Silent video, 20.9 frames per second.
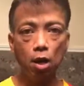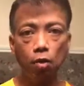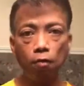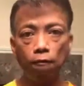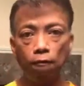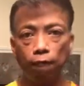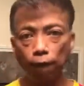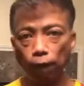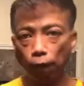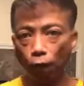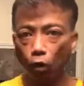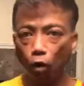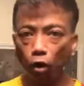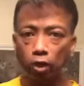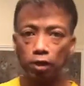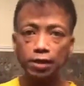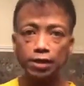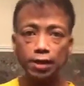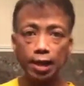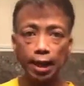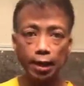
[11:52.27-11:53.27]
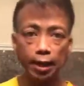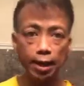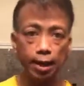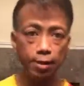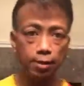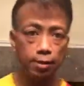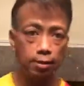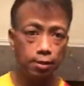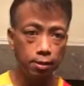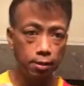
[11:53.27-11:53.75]
4
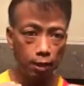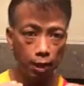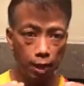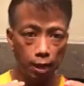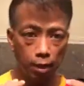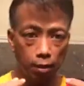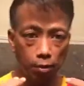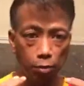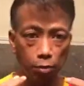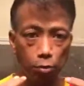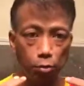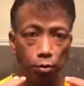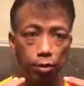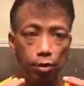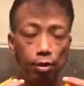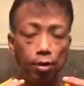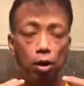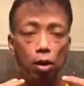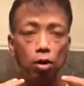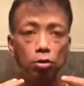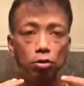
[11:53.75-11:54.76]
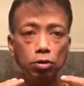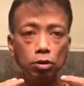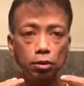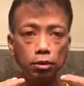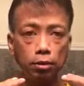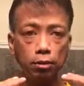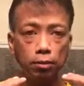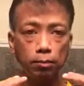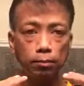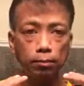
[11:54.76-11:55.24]
seconds in through the nose,